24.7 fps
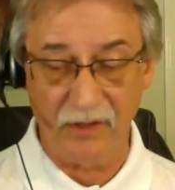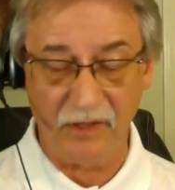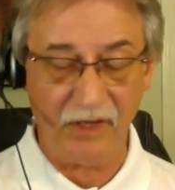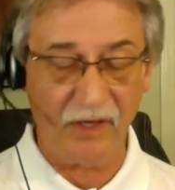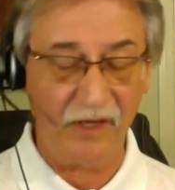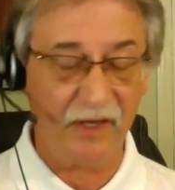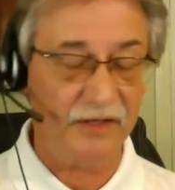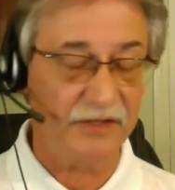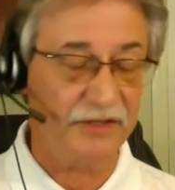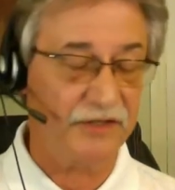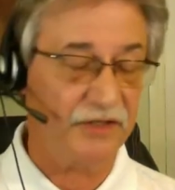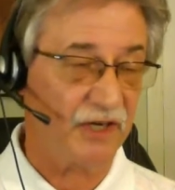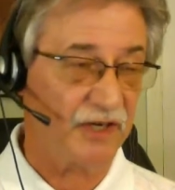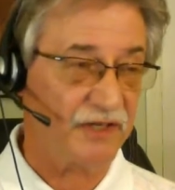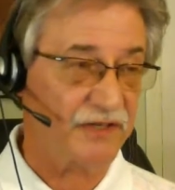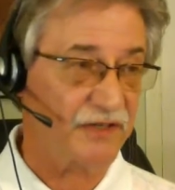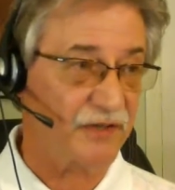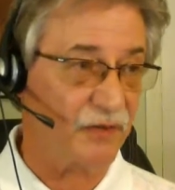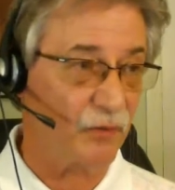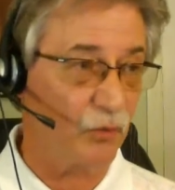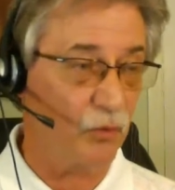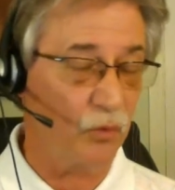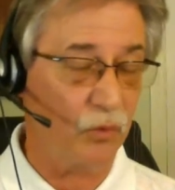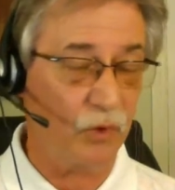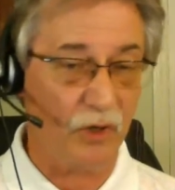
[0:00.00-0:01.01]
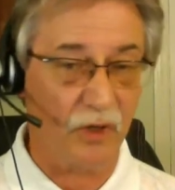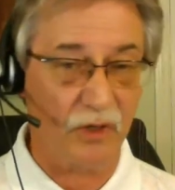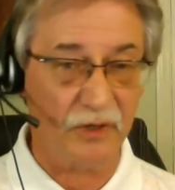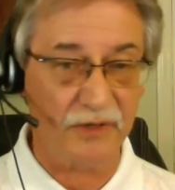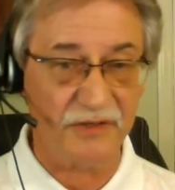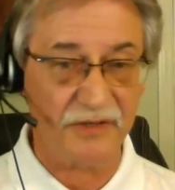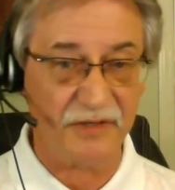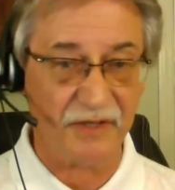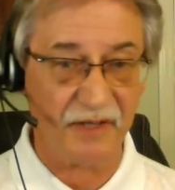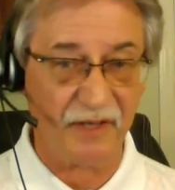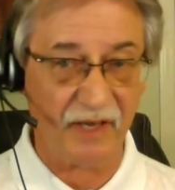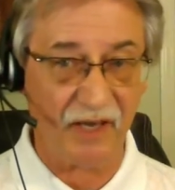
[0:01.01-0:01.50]
And just the
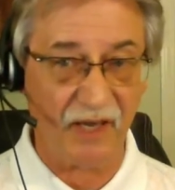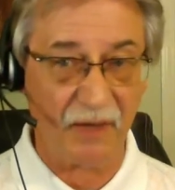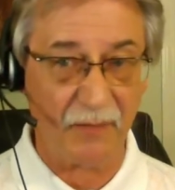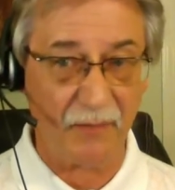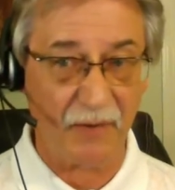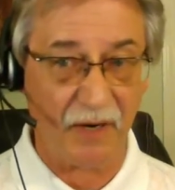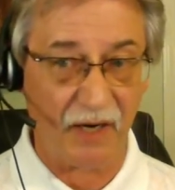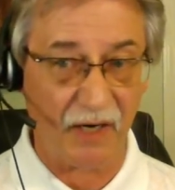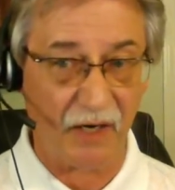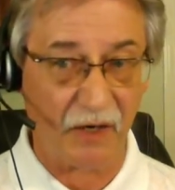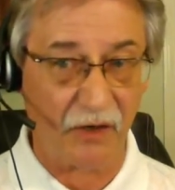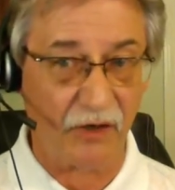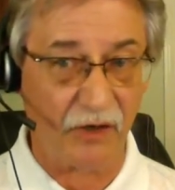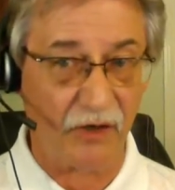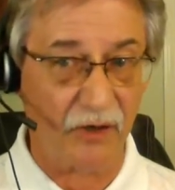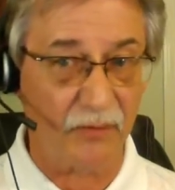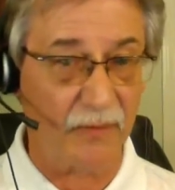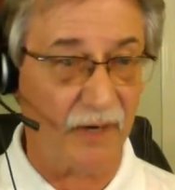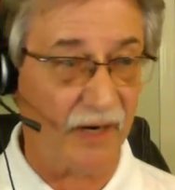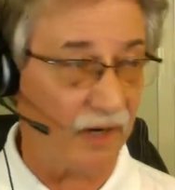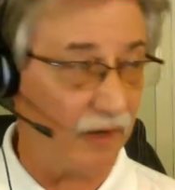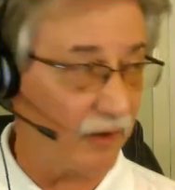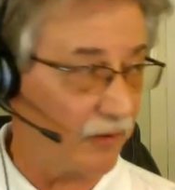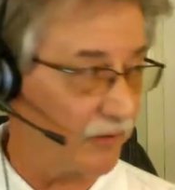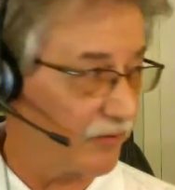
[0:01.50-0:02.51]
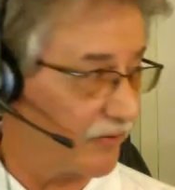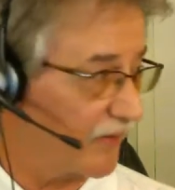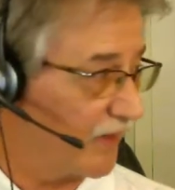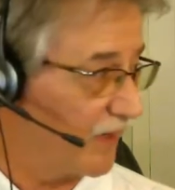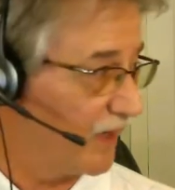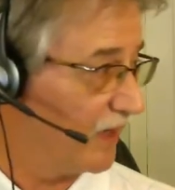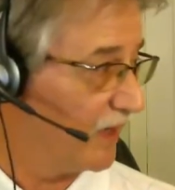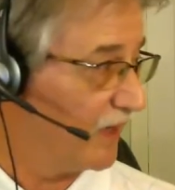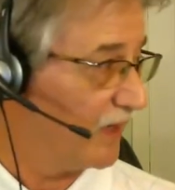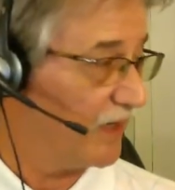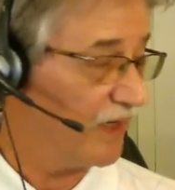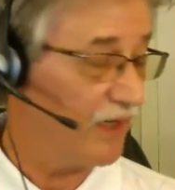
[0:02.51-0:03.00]
words that came out of her mouth,
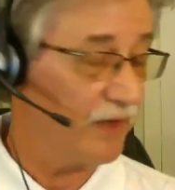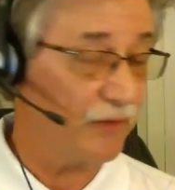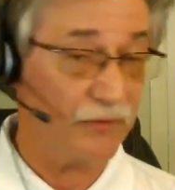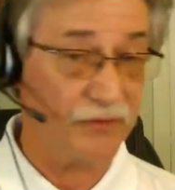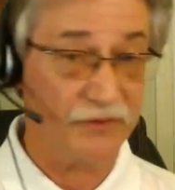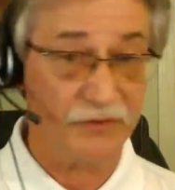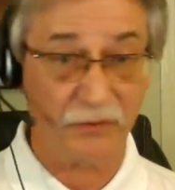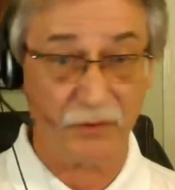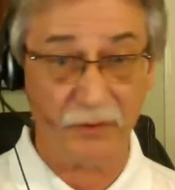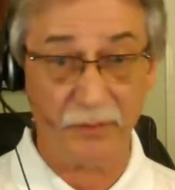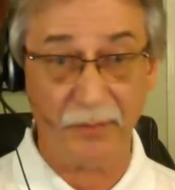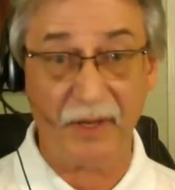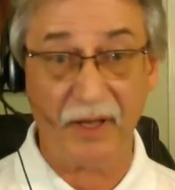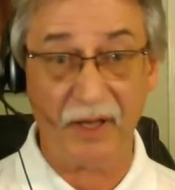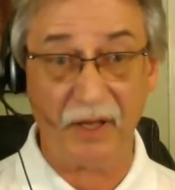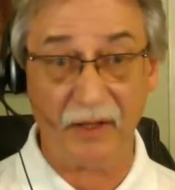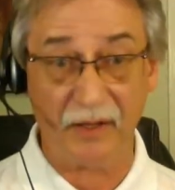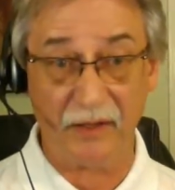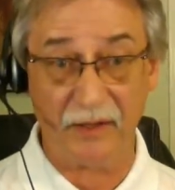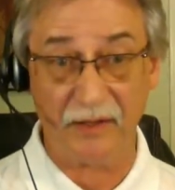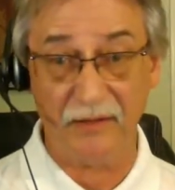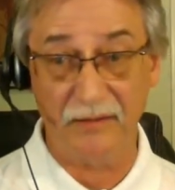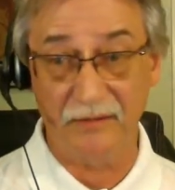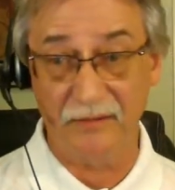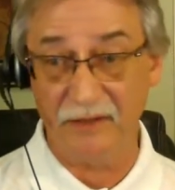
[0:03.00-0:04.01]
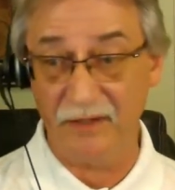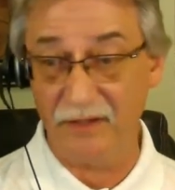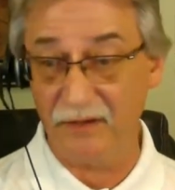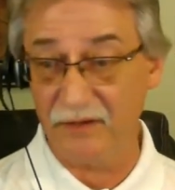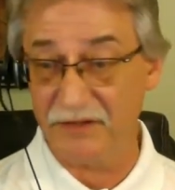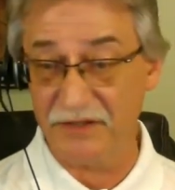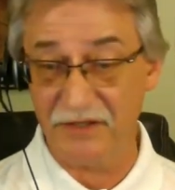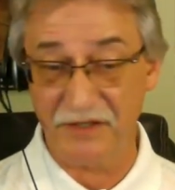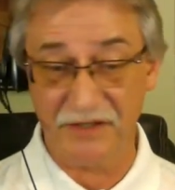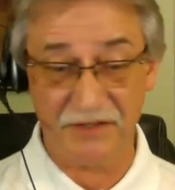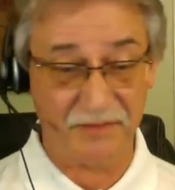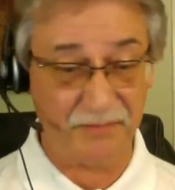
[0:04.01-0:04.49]
it was repelling.
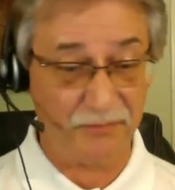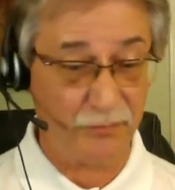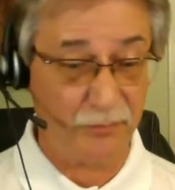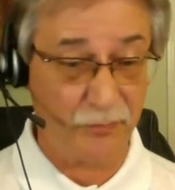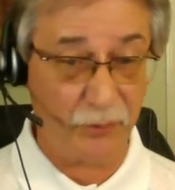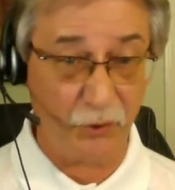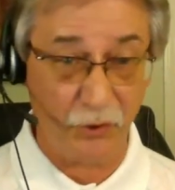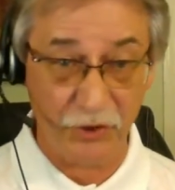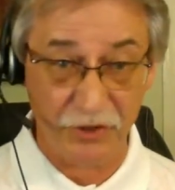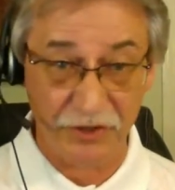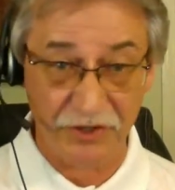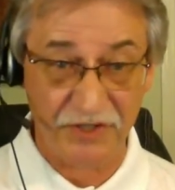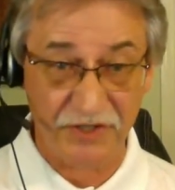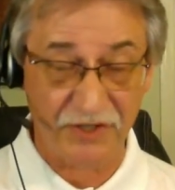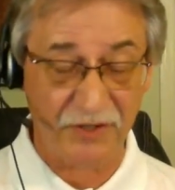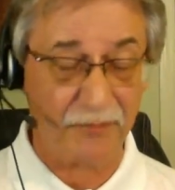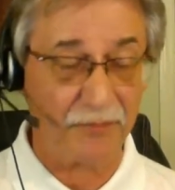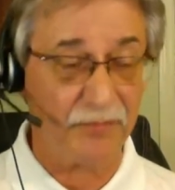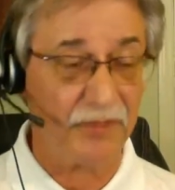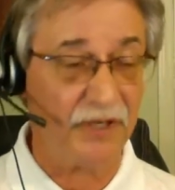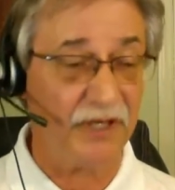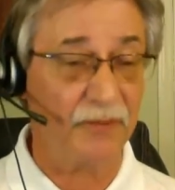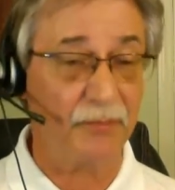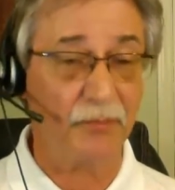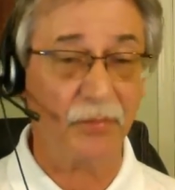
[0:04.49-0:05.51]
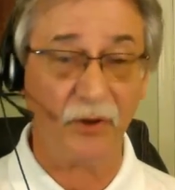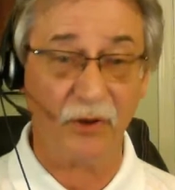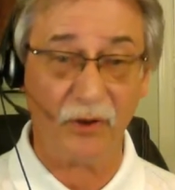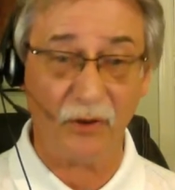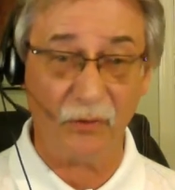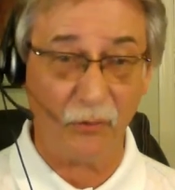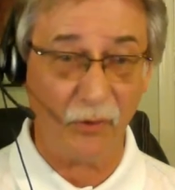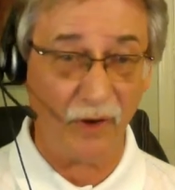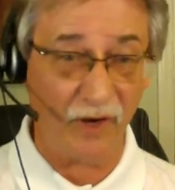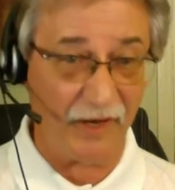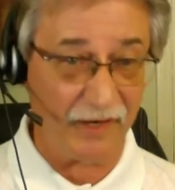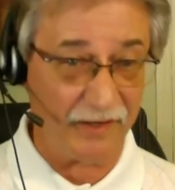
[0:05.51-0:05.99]
It just pushed people
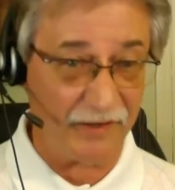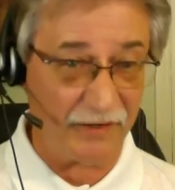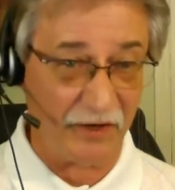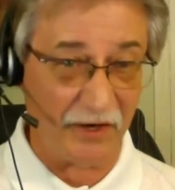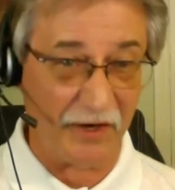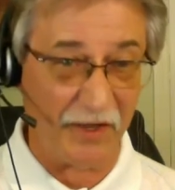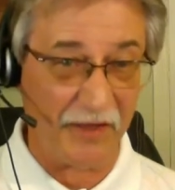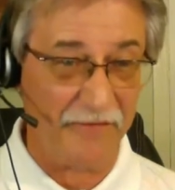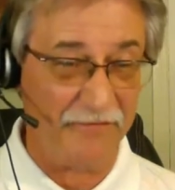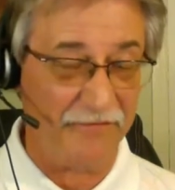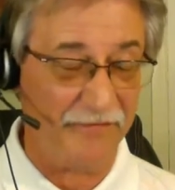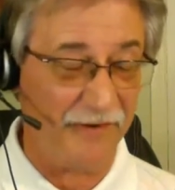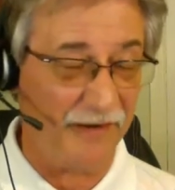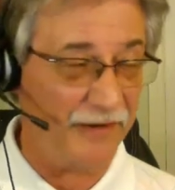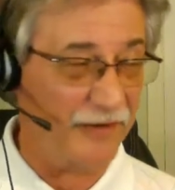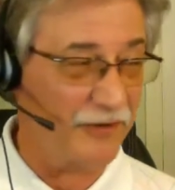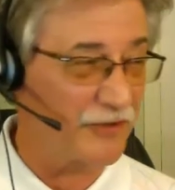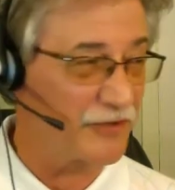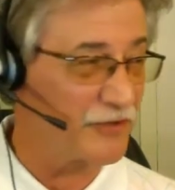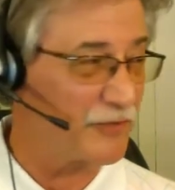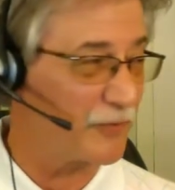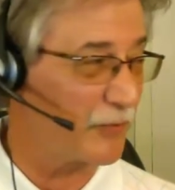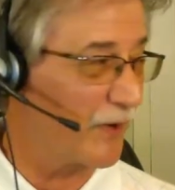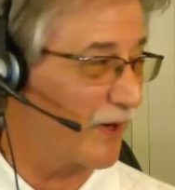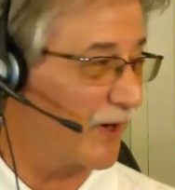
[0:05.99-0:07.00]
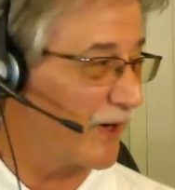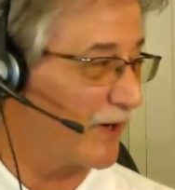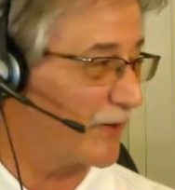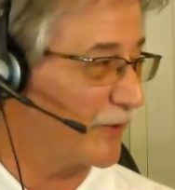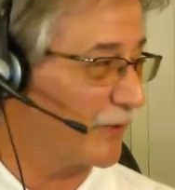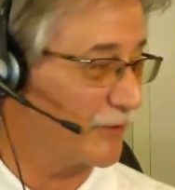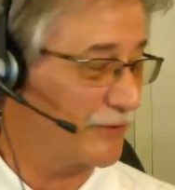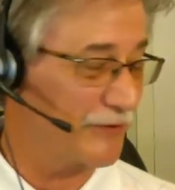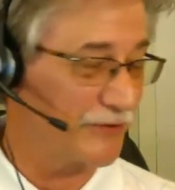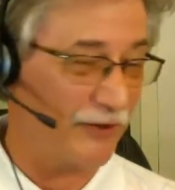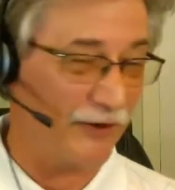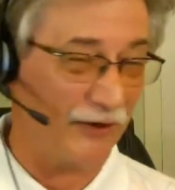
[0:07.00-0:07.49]
away. None of the vendors wanted to
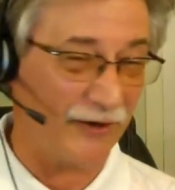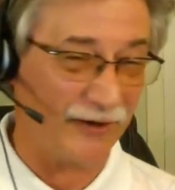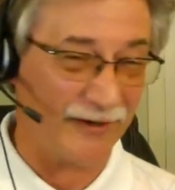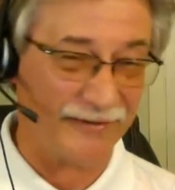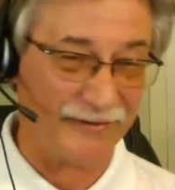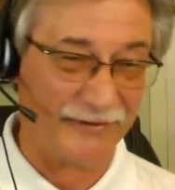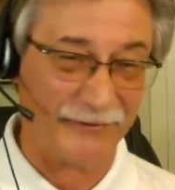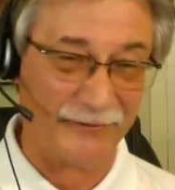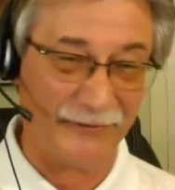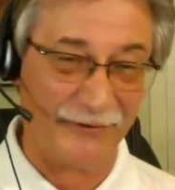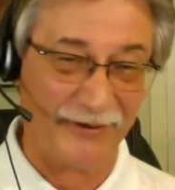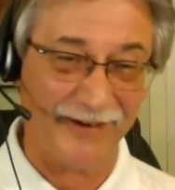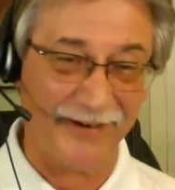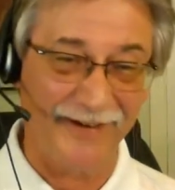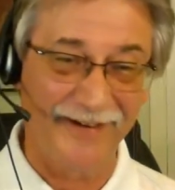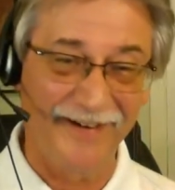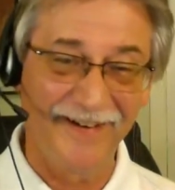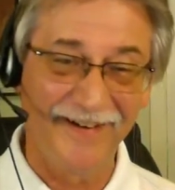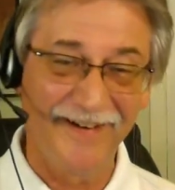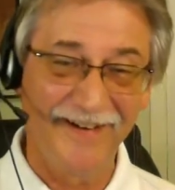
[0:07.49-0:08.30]
go talk to her.